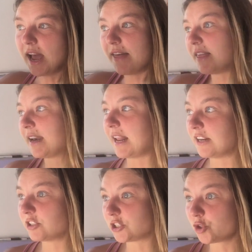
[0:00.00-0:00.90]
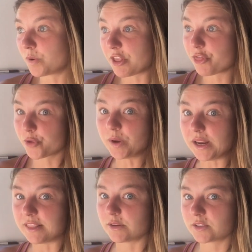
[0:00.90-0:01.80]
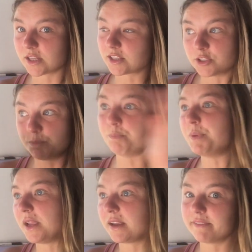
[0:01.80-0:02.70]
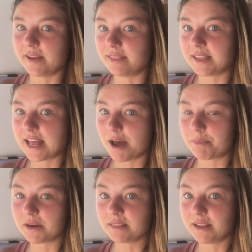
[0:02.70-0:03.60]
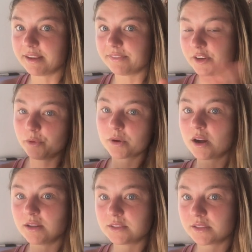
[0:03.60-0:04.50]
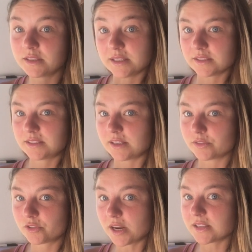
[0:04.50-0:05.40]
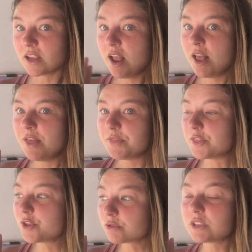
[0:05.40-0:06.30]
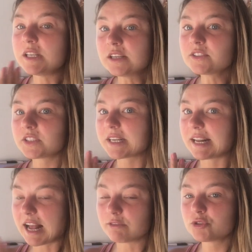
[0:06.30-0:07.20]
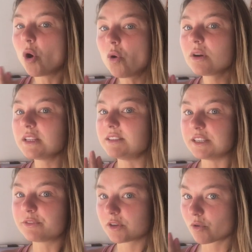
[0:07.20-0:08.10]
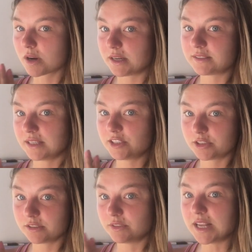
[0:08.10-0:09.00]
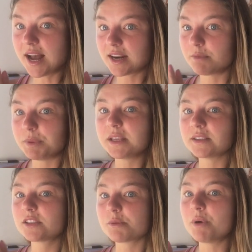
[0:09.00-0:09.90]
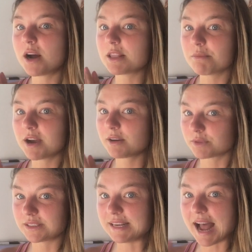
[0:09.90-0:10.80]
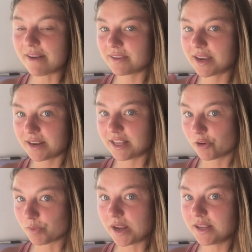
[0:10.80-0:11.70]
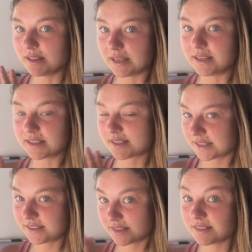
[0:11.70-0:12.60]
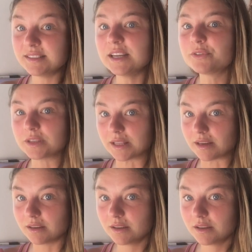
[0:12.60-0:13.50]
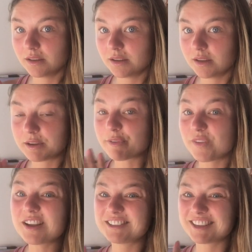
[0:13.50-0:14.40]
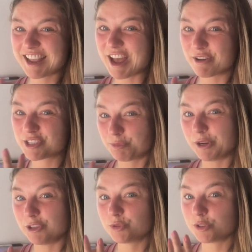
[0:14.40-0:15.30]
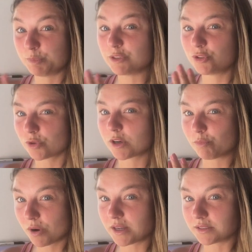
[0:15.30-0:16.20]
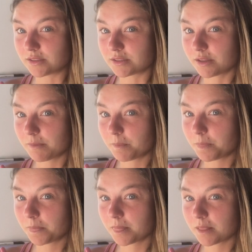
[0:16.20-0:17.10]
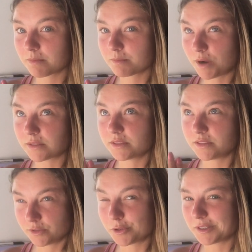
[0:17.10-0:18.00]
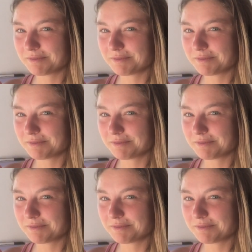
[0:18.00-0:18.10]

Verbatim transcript: And then at age like 23, there was like this big event that happened in life and you were constantly in a state of stress. Then those years are going to have totally different organization of data because the body mind was navigating and regulating existence differently and affecting how experience was being stored and processed. Processed and stored.